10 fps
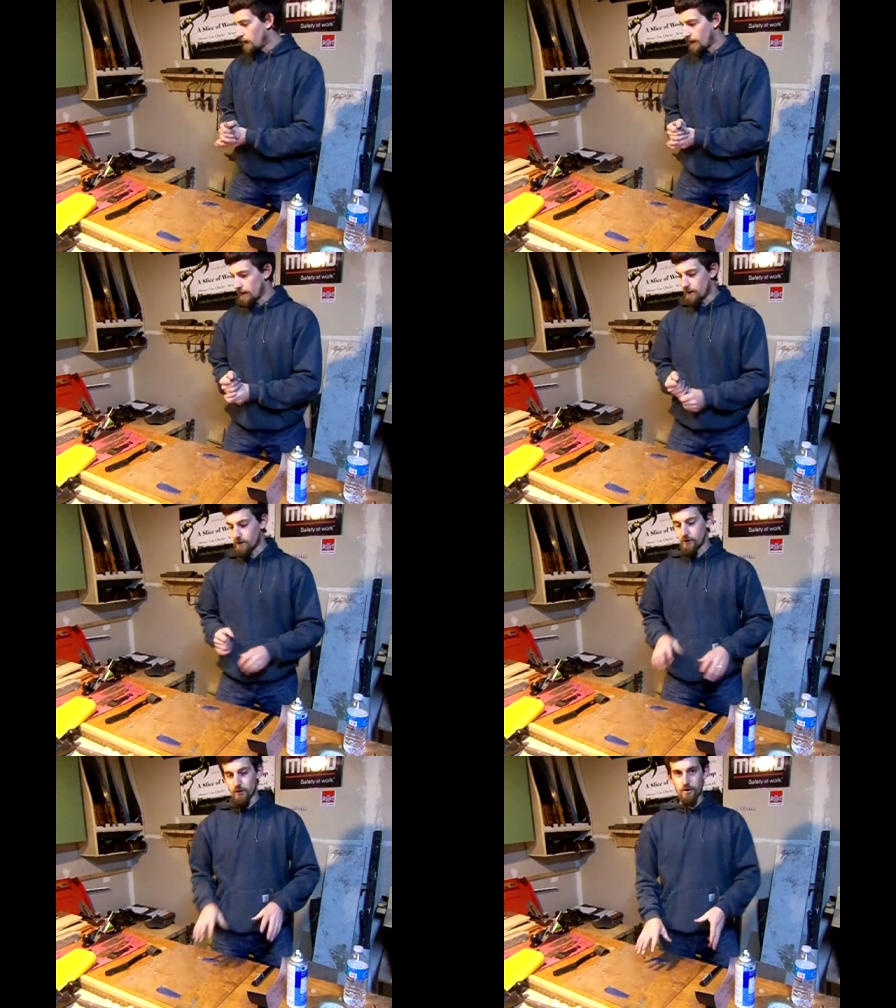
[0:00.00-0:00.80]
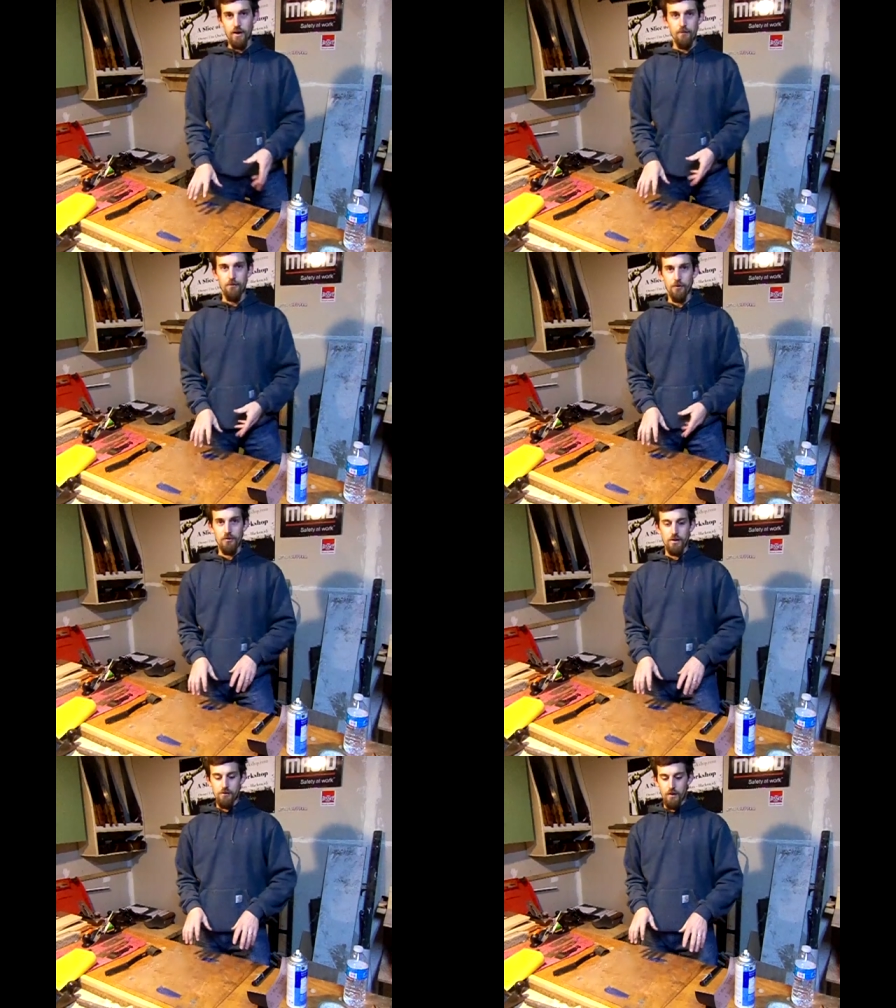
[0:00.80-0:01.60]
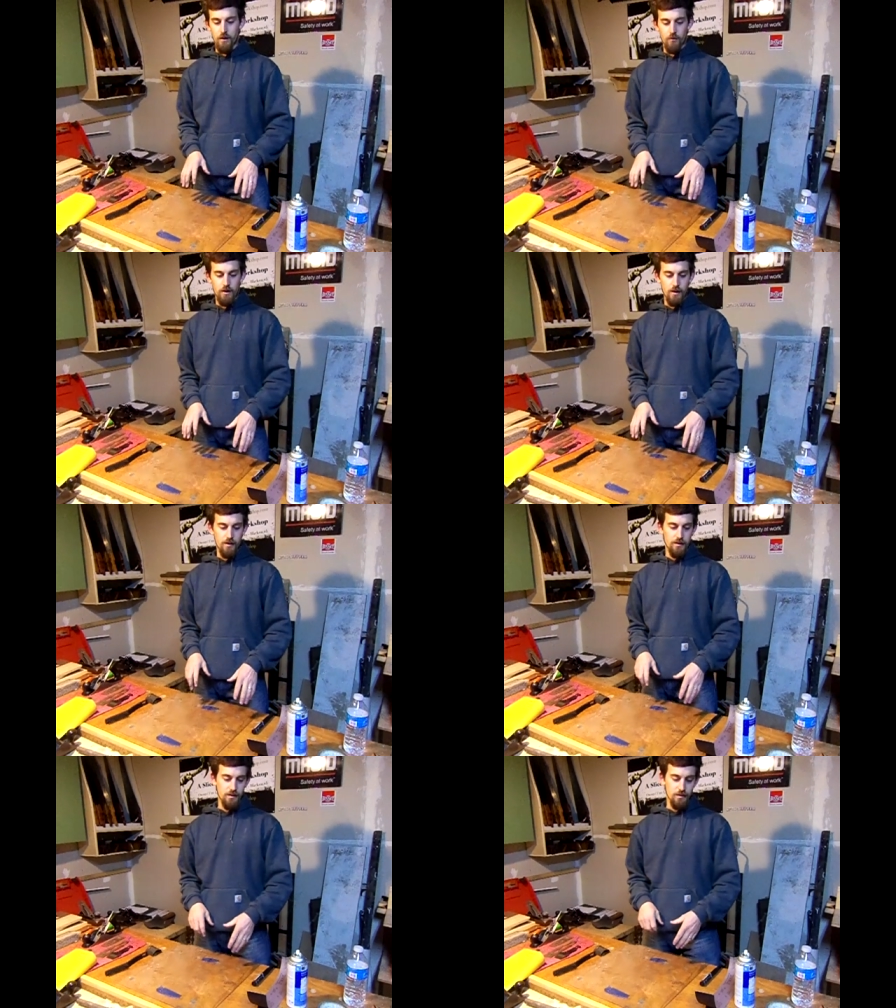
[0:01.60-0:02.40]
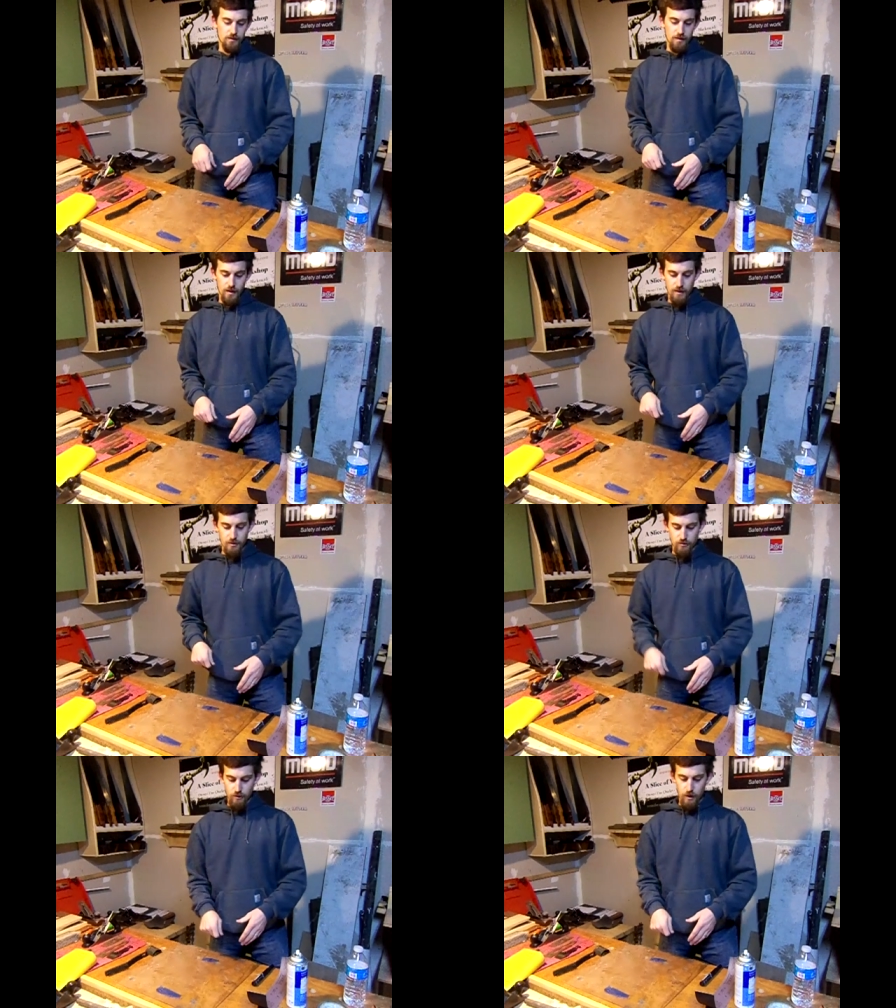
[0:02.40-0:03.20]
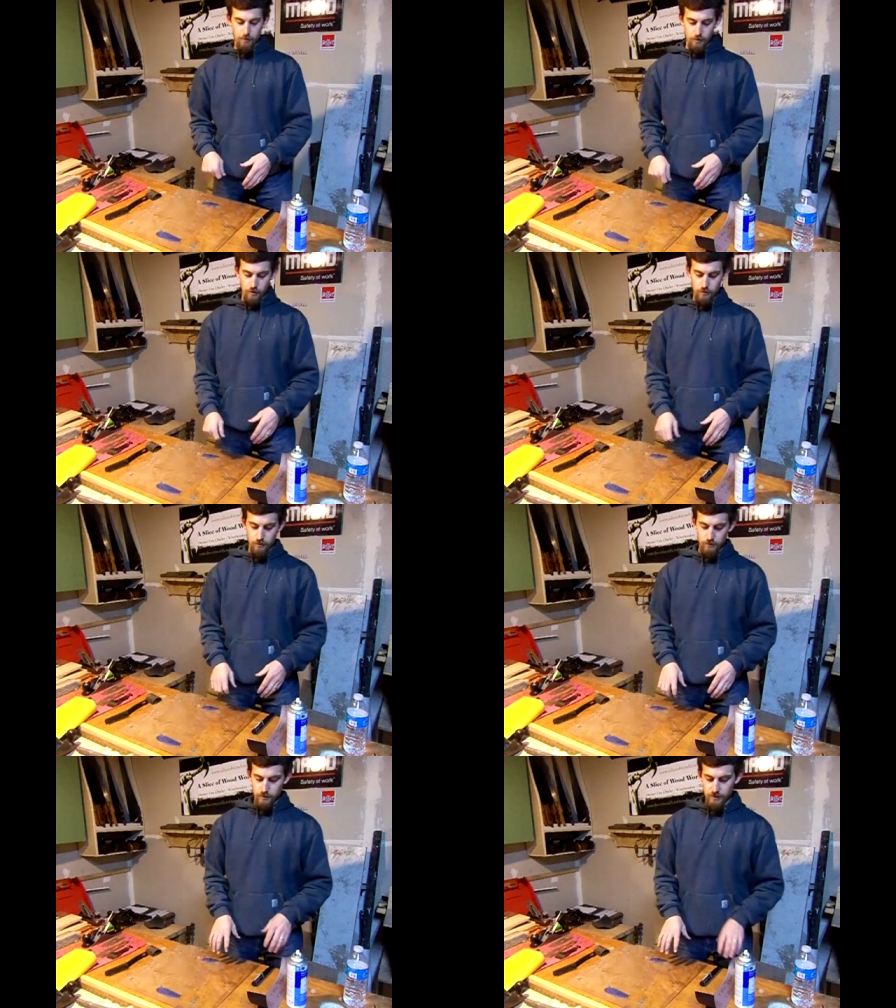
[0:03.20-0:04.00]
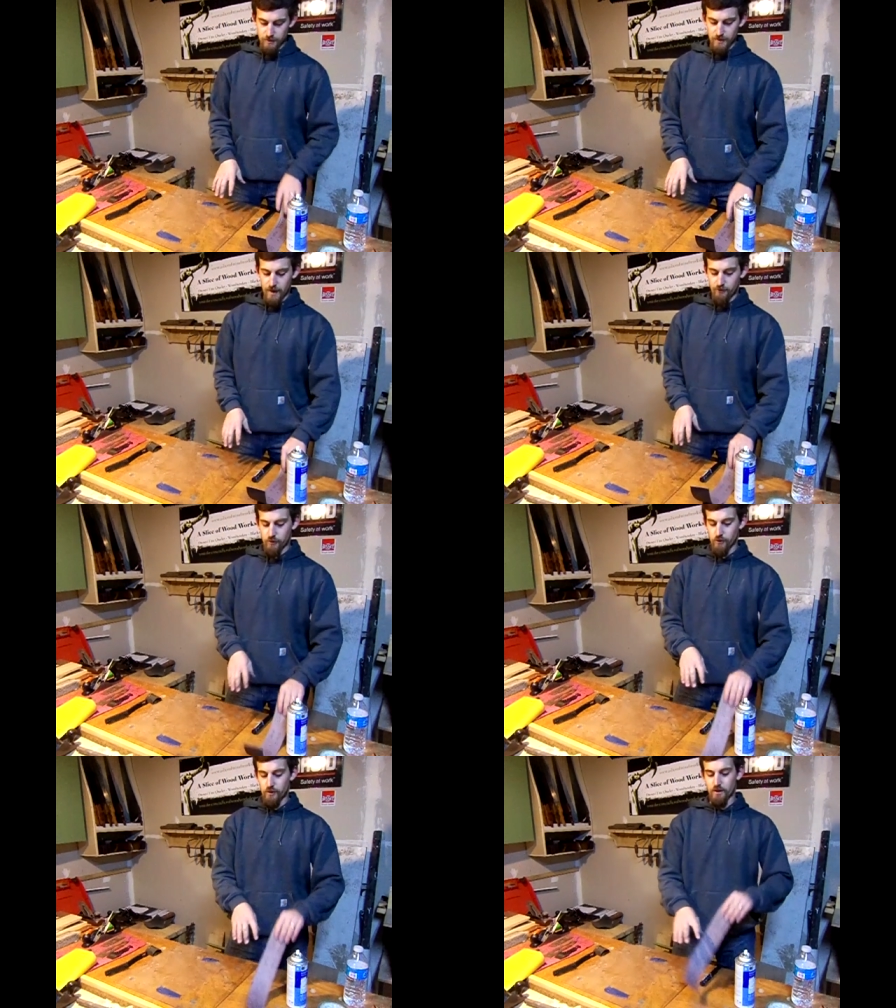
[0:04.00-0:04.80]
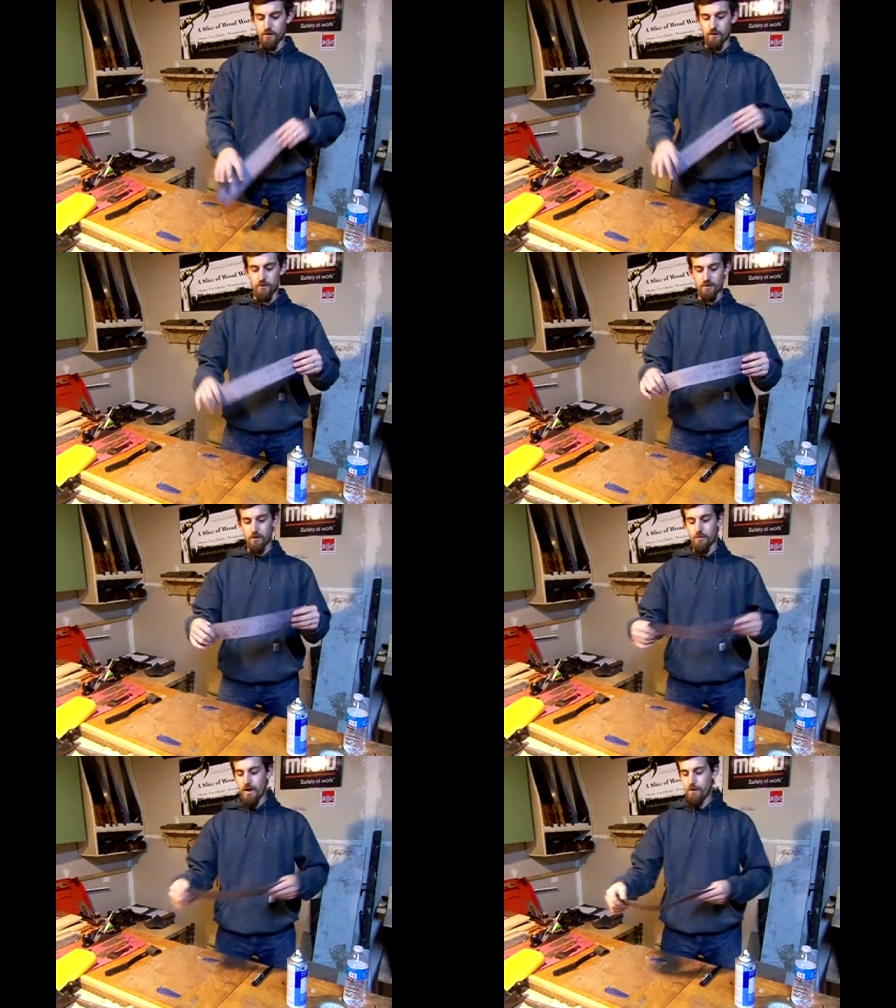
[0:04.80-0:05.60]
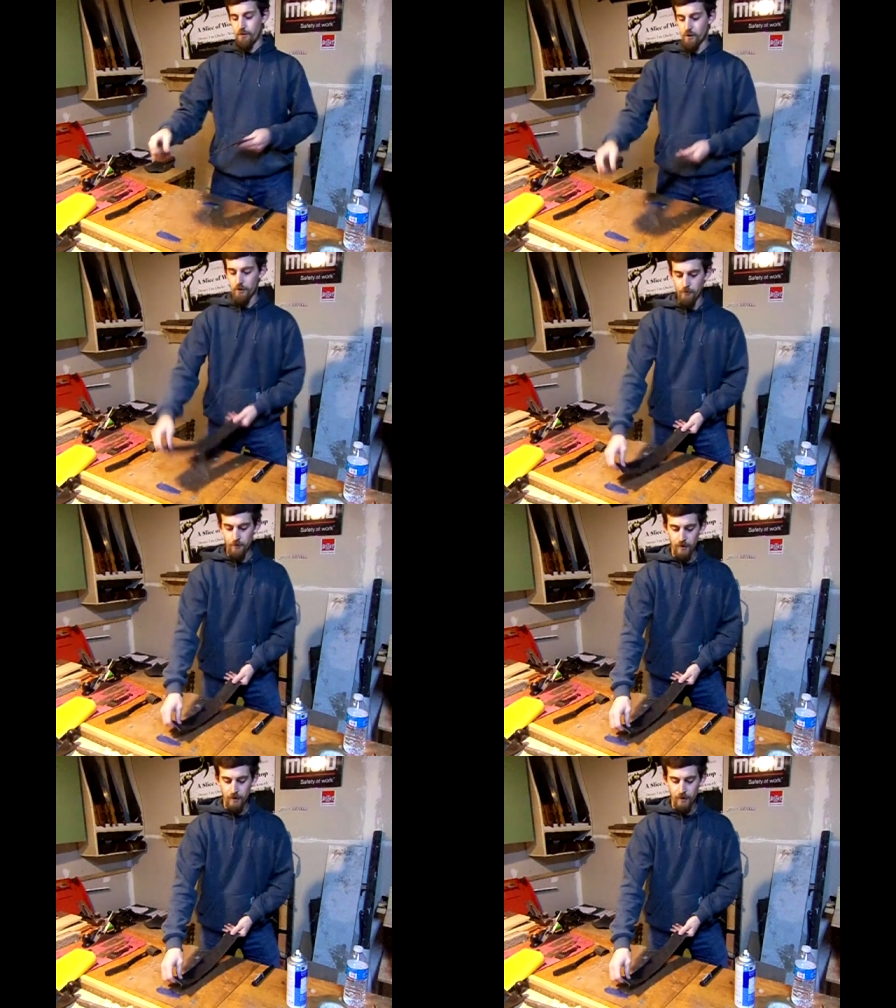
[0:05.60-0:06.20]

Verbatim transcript: Uh, another helpful thing you might want is a scraper because after you get done using the paper,